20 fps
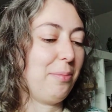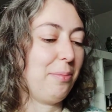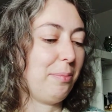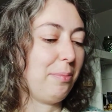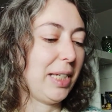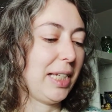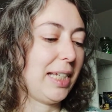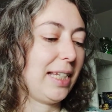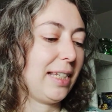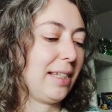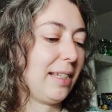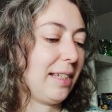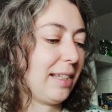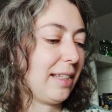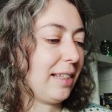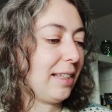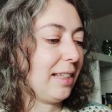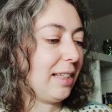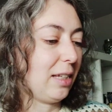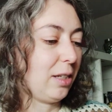but
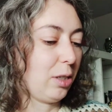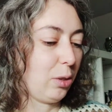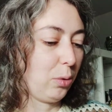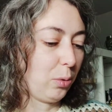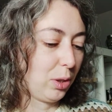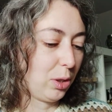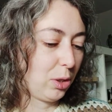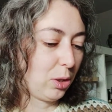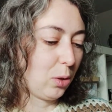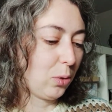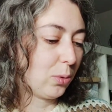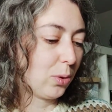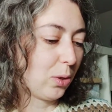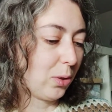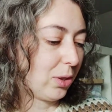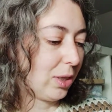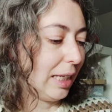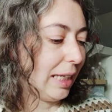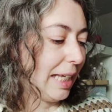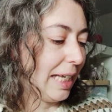oh, so
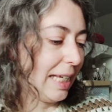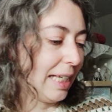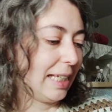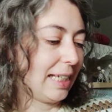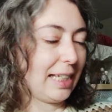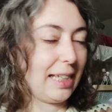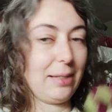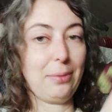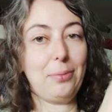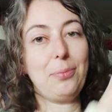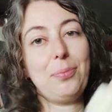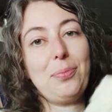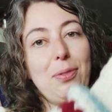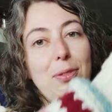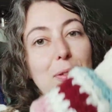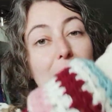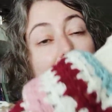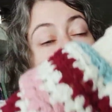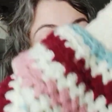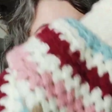not least,
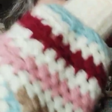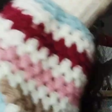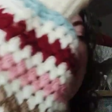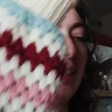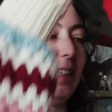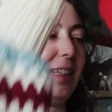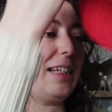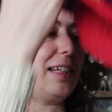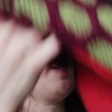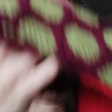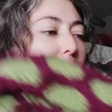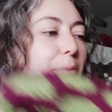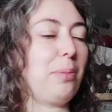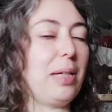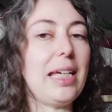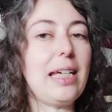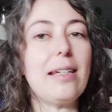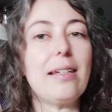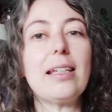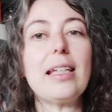at least for
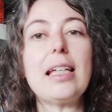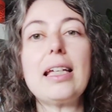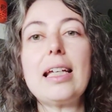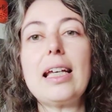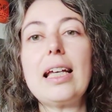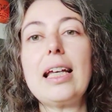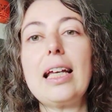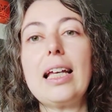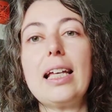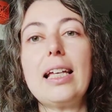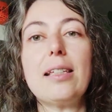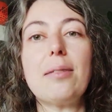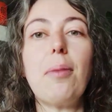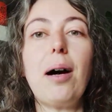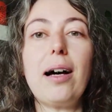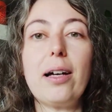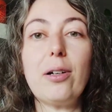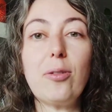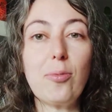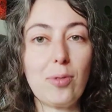me, is
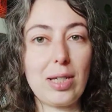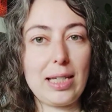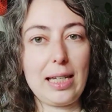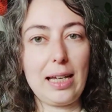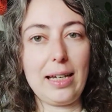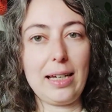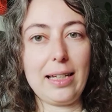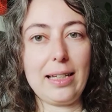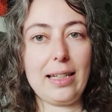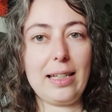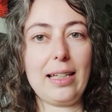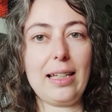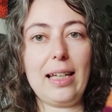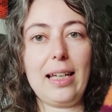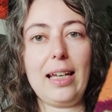my own design.